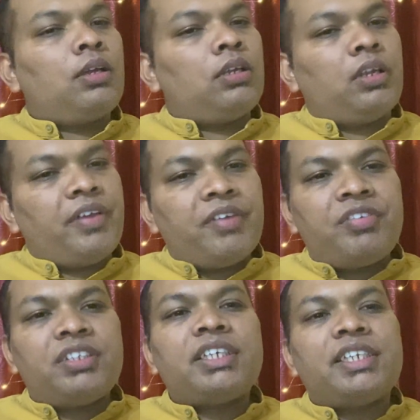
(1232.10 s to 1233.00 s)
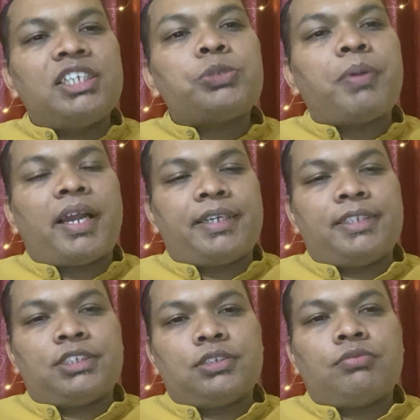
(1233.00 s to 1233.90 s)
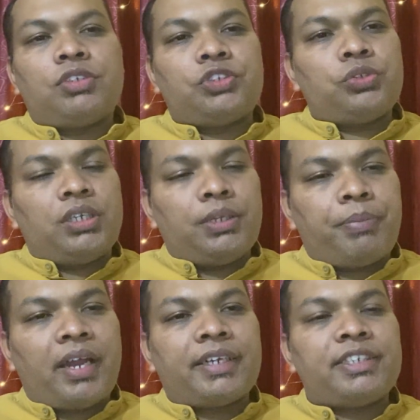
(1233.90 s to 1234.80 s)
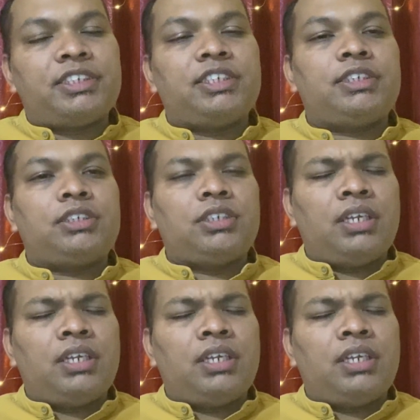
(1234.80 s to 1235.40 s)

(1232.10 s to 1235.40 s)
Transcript: Now, everything needs practice. Once you practice it,